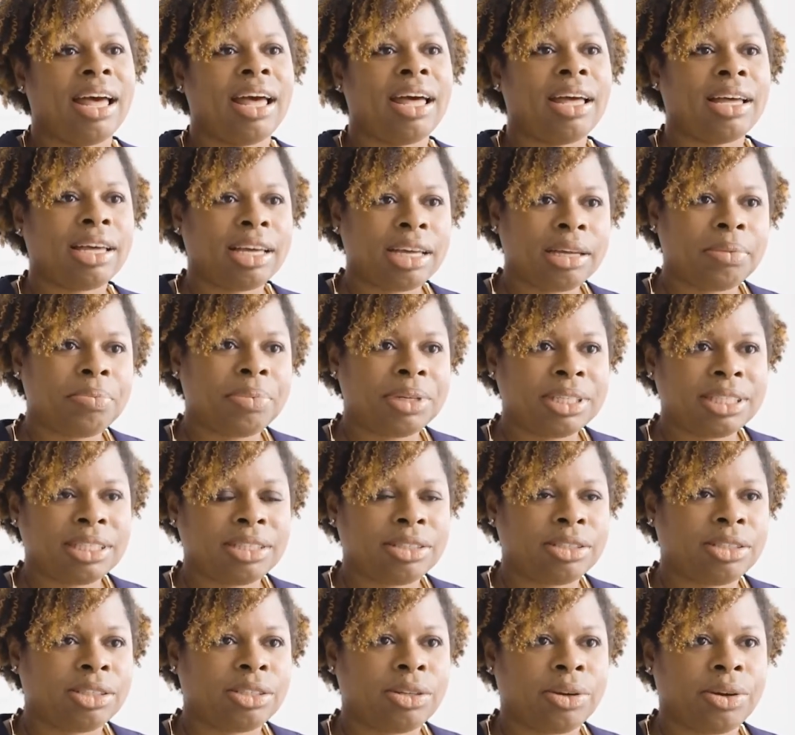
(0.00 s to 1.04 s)
a good
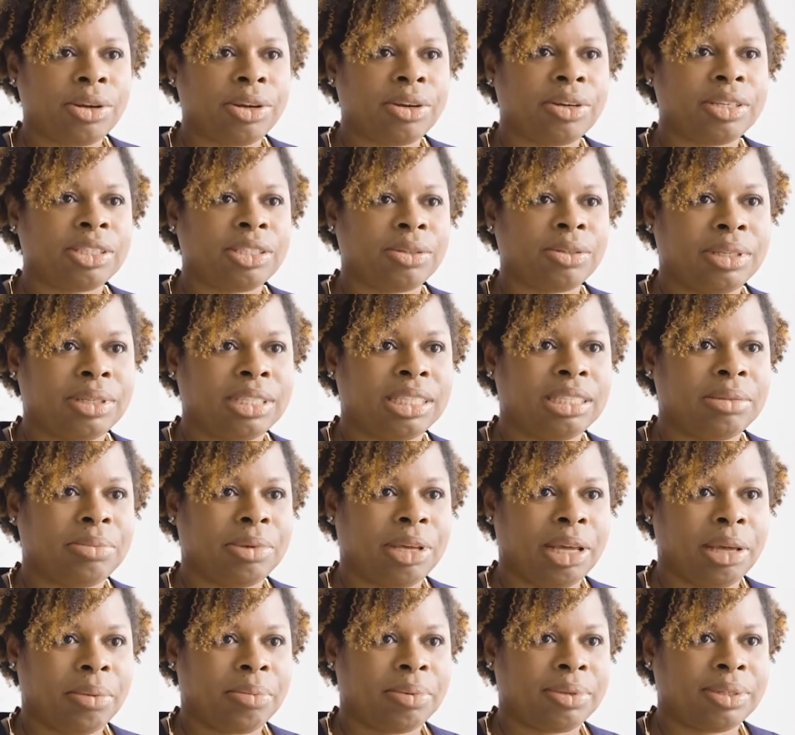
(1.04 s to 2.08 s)
business lawyer is to
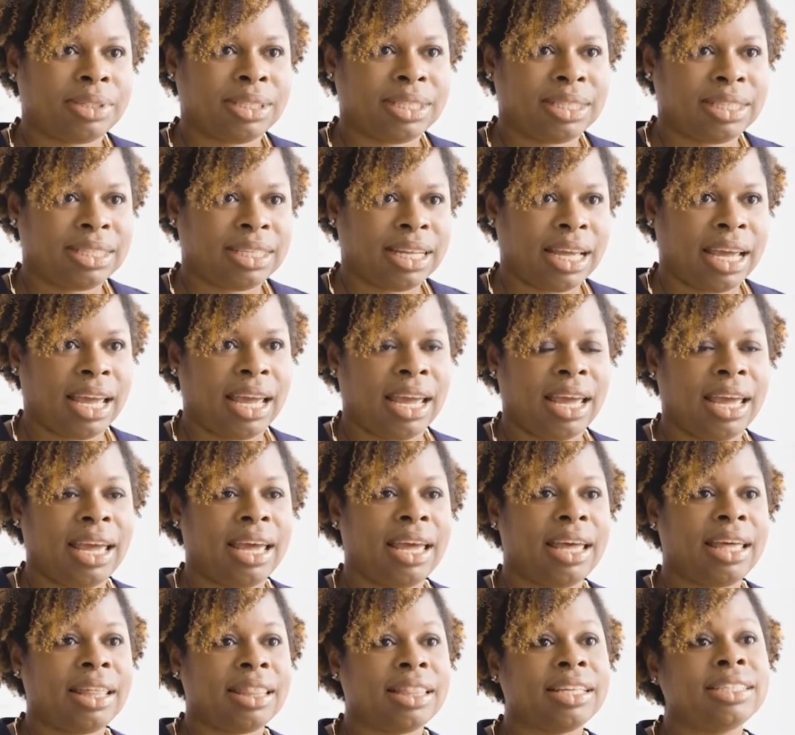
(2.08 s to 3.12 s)
be able to say,
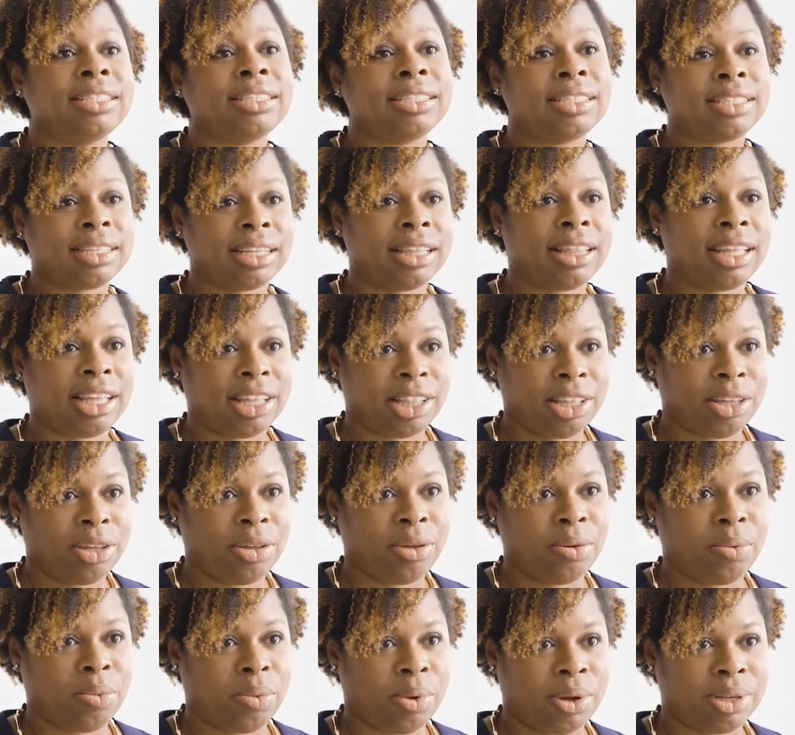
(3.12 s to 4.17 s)
this is the thing that
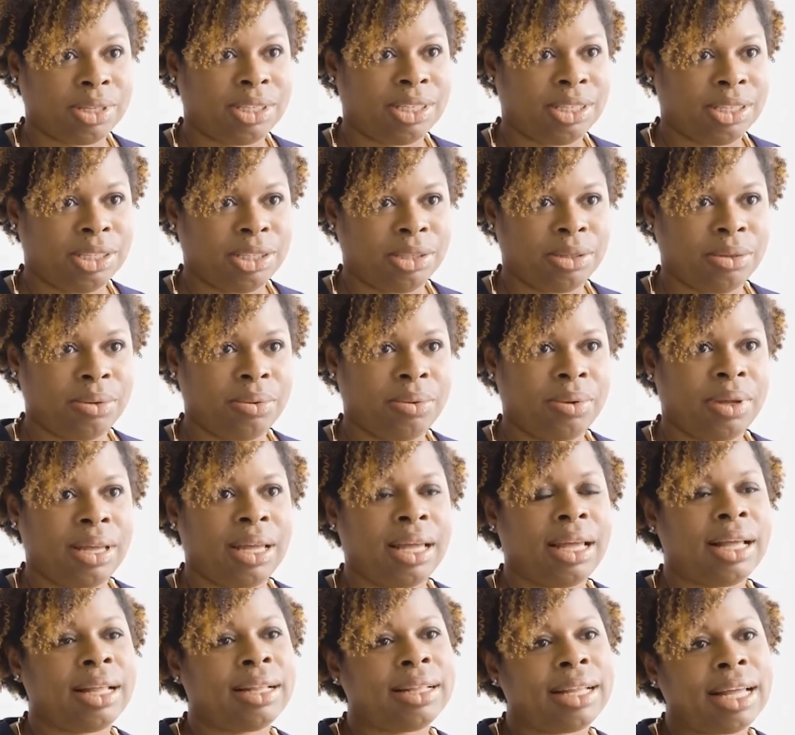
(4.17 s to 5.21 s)
you want to do.
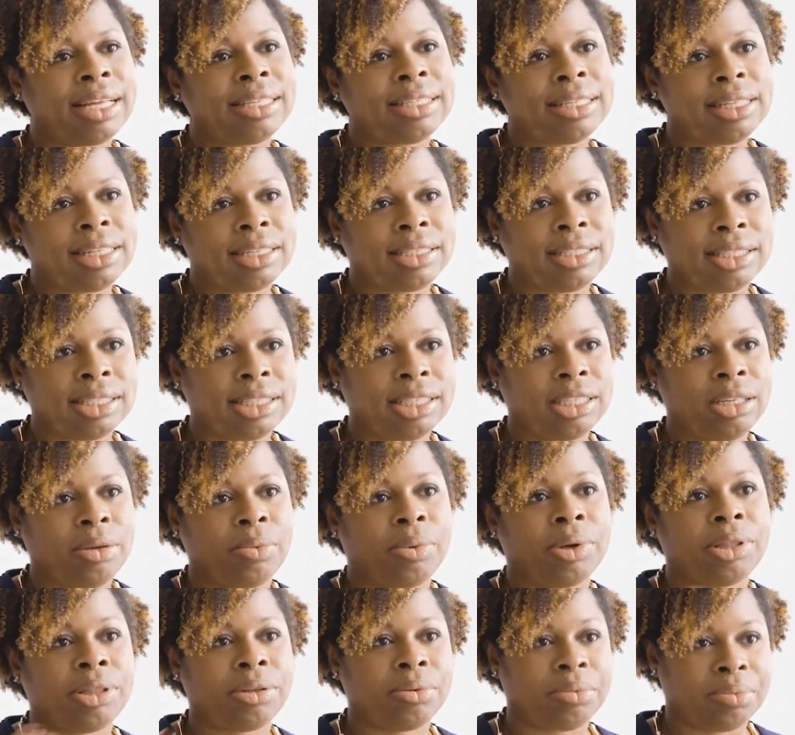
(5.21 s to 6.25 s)
Let's look to see
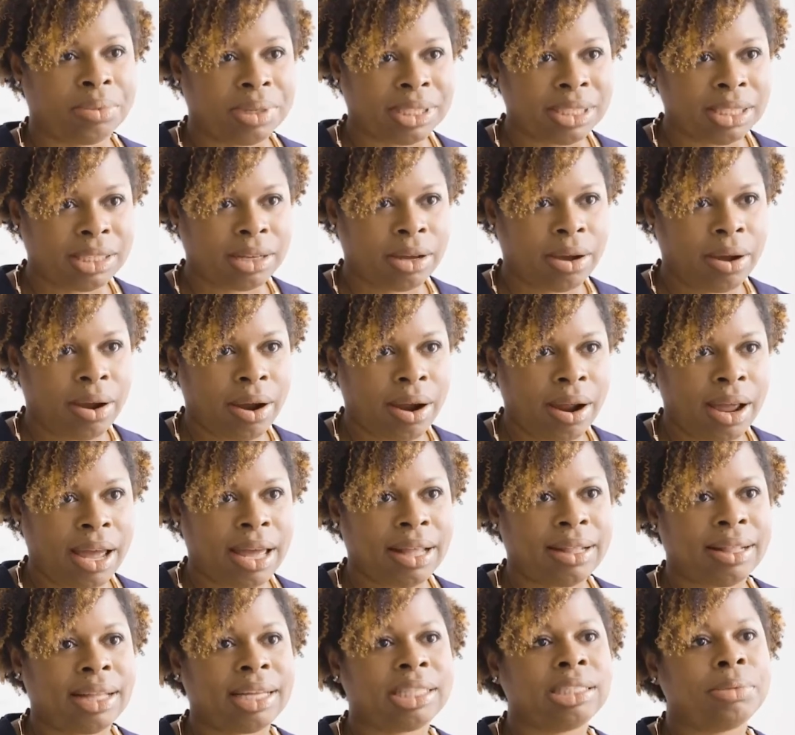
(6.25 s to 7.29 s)
what the risks are,
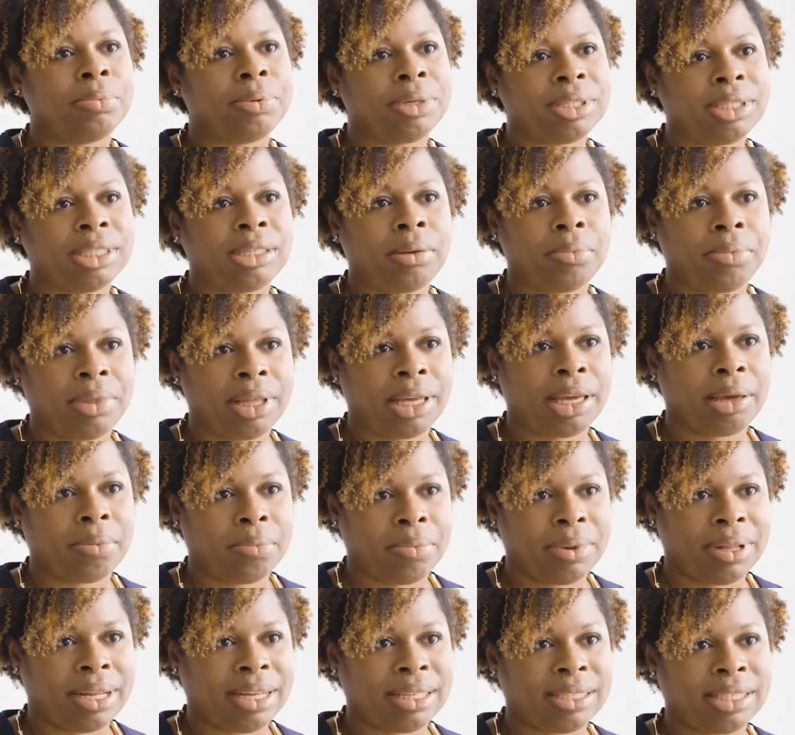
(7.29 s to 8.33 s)
and let's put something in
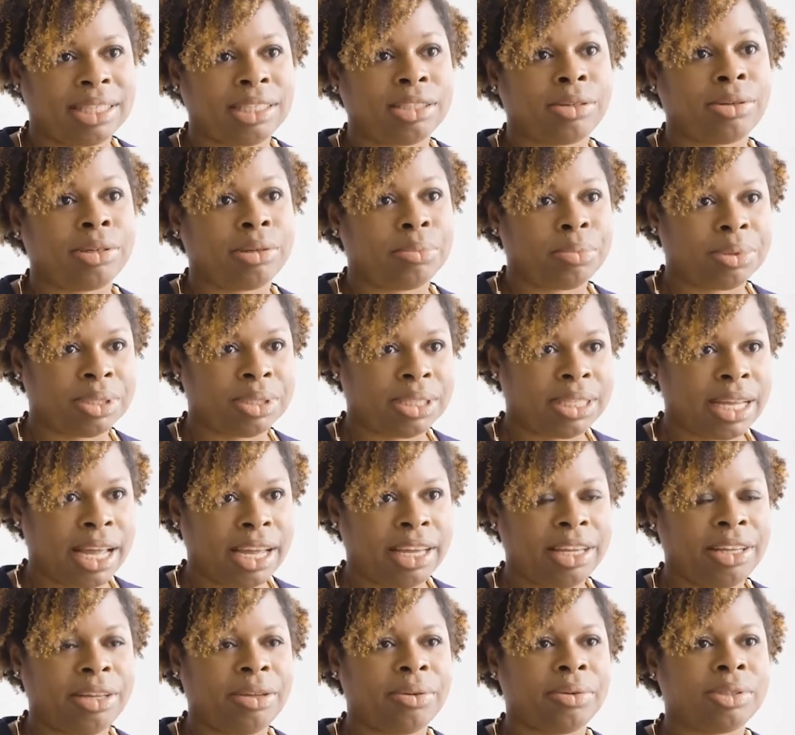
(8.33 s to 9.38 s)
place that's going to
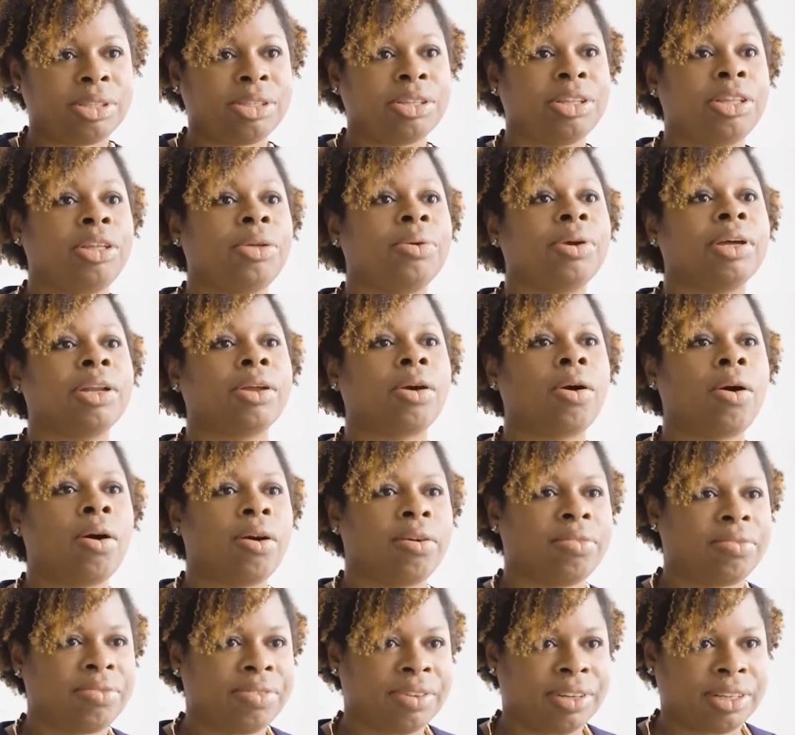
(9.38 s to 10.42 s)
protect you so that you can
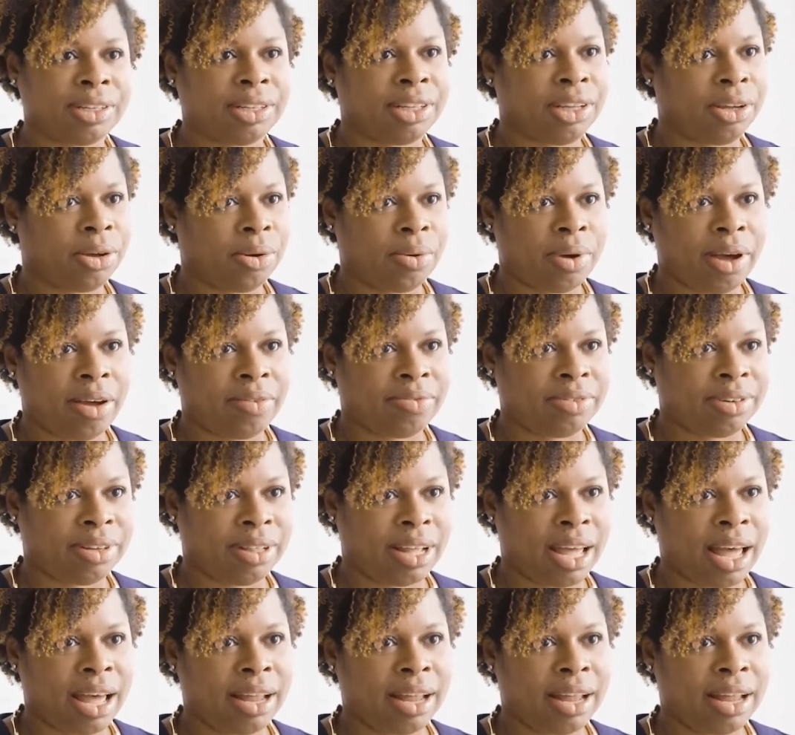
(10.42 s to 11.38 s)
confidently go after that.